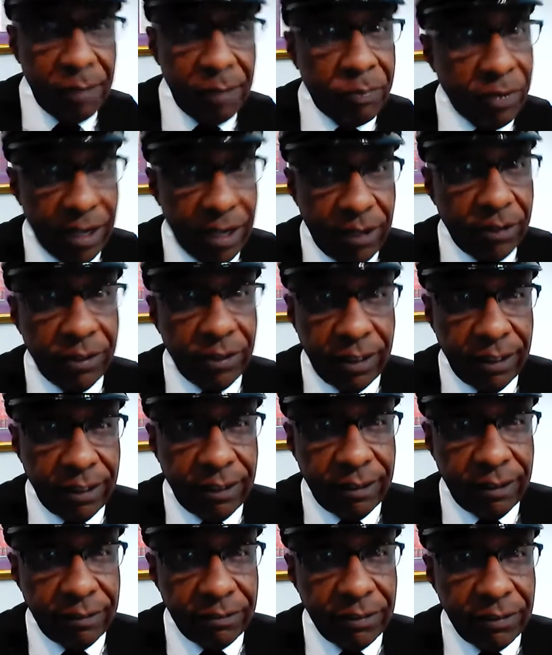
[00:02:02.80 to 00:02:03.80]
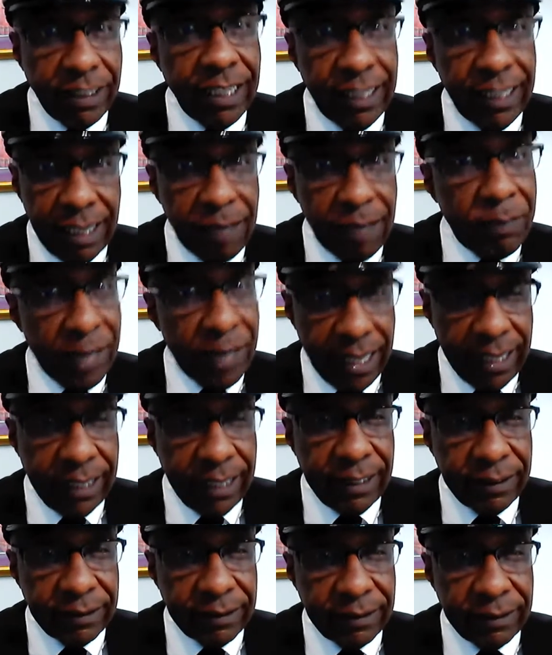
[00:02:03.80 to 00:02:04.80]
ain't proud of in their
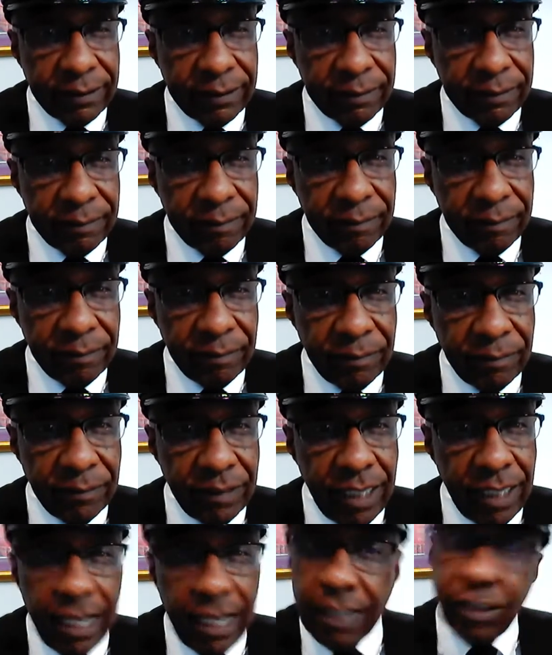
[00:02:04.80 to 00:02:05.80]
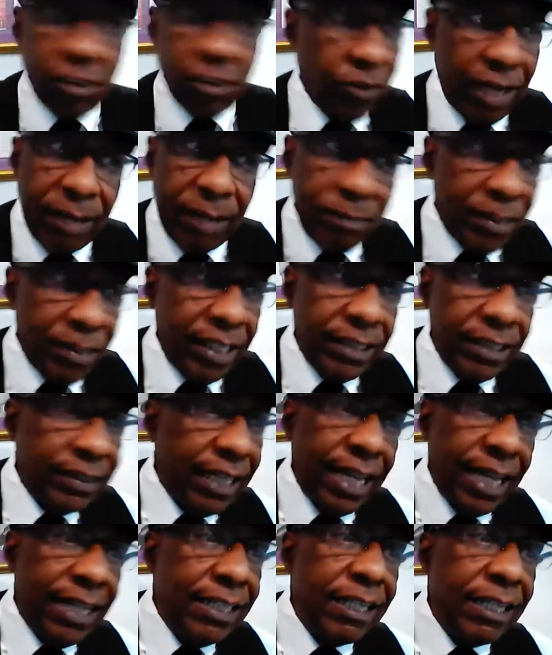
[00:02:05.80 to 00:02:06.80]
past. So that means
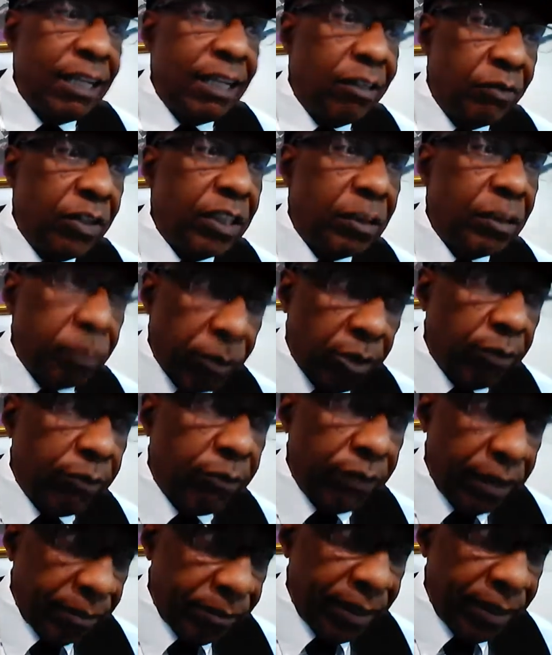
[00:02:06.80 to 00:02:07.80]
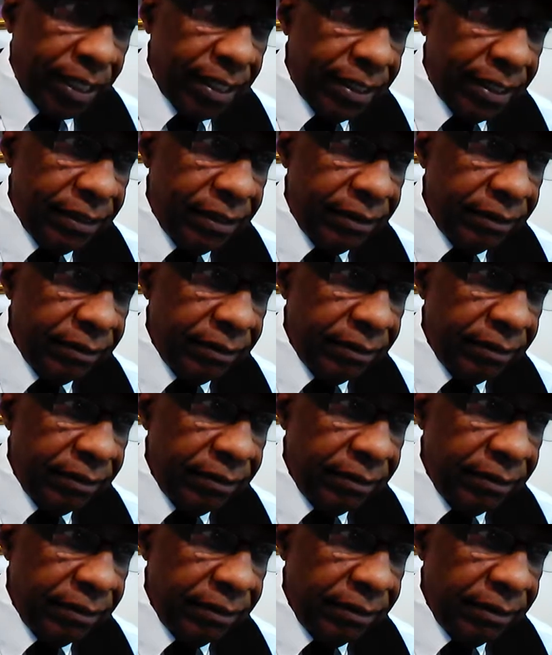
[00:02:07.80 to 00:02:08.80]
ain't none of us perfect, man.
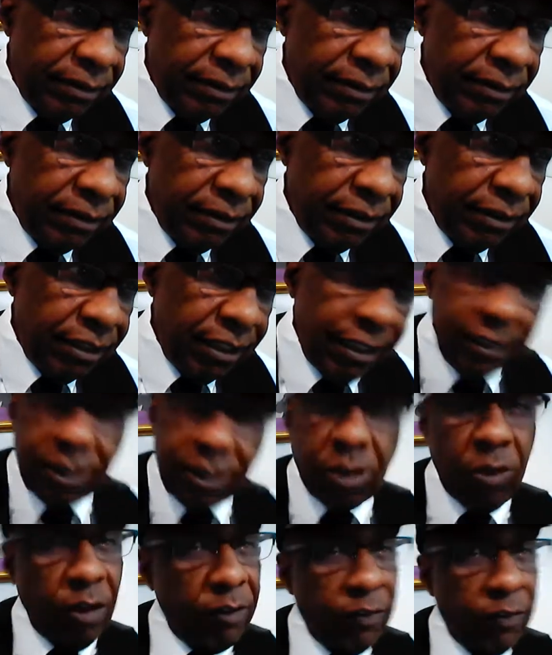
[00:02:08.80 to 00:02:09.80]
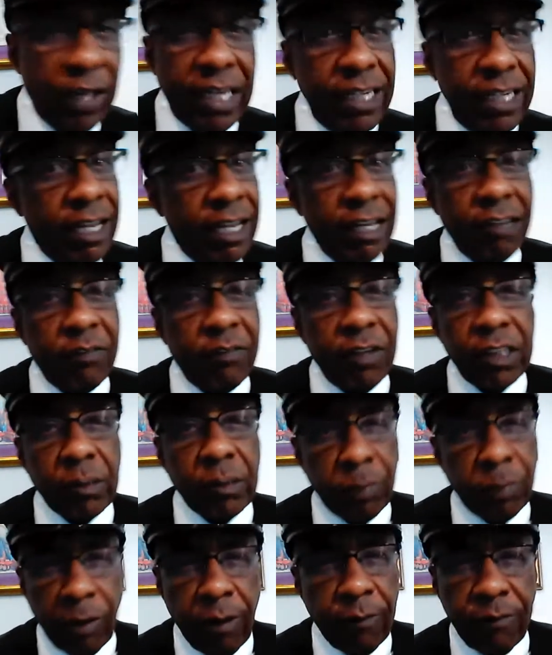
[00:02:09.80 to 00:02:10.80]
So if ain't none of us
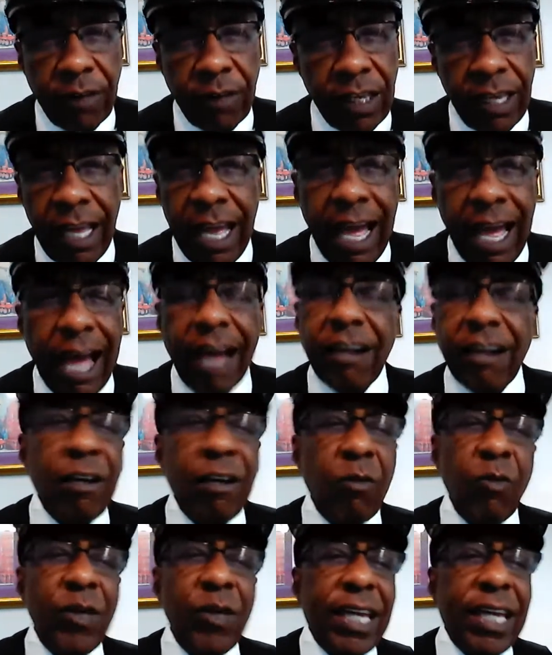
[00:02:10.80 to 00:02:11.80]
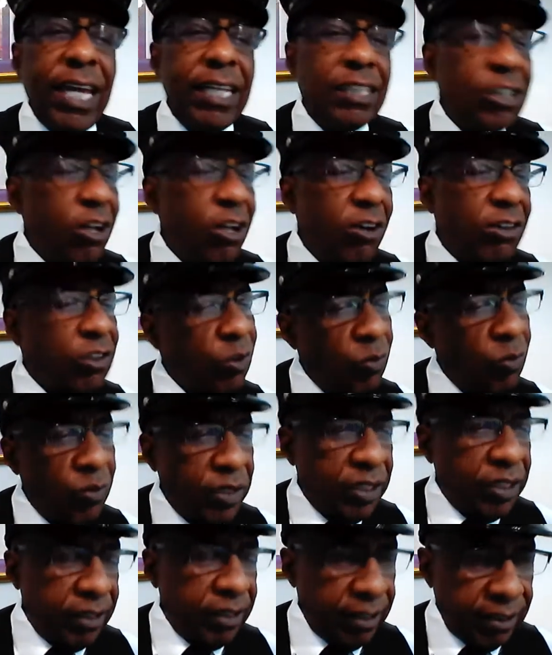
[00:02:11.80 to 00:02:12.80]
perfect, how come we can't talk to
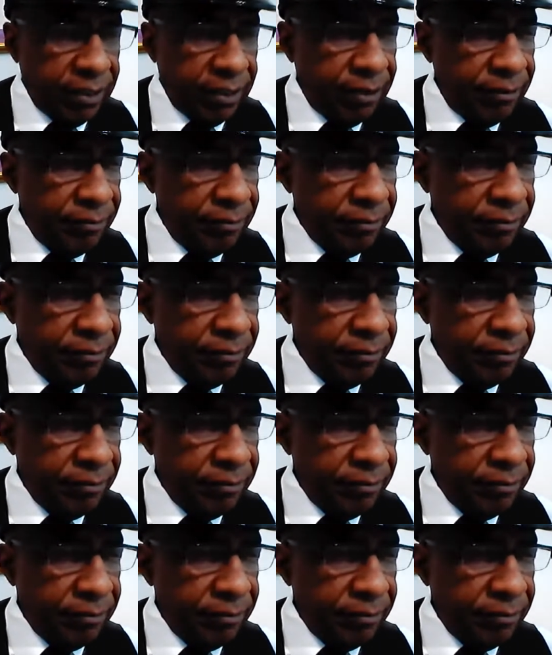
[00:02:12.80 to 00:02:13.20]
one another?